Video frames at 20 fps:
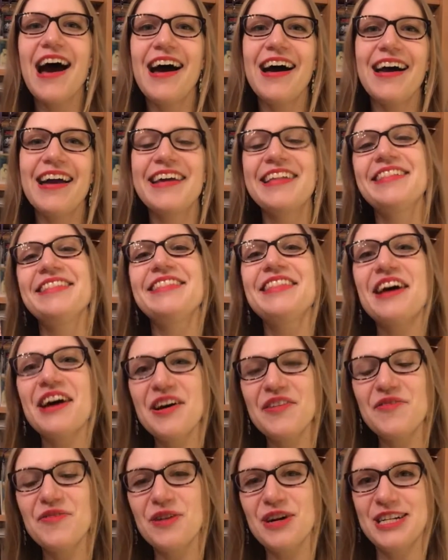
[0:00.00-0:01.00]
I
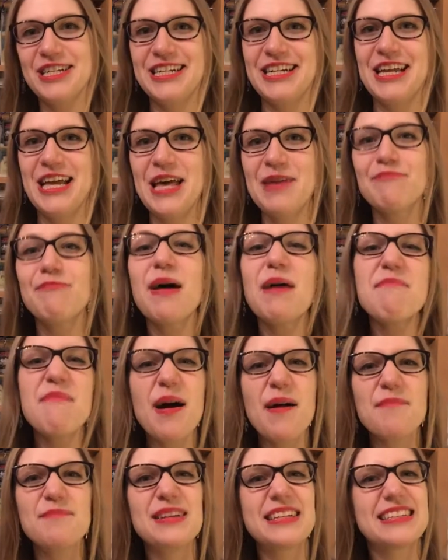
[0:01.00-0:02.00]
love watching him. My
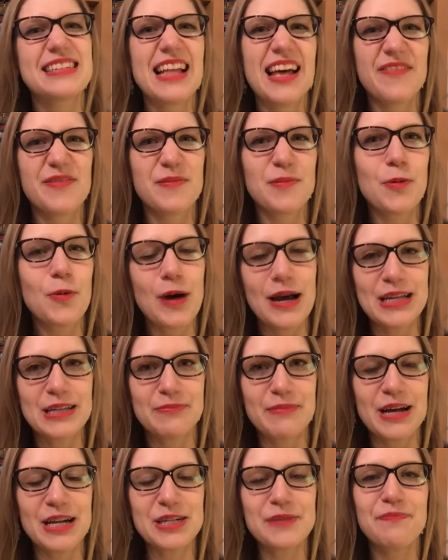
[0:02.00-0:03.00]
mum doesn't love him quite
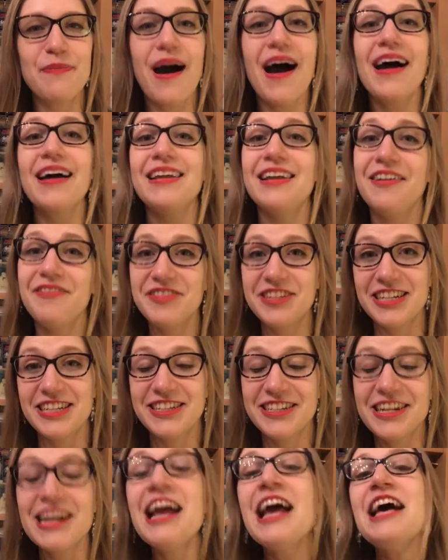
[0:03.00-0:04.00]
as much, but I love
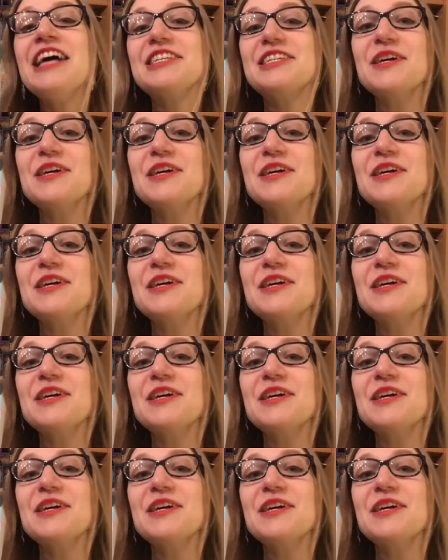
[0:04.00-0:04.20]
Chester.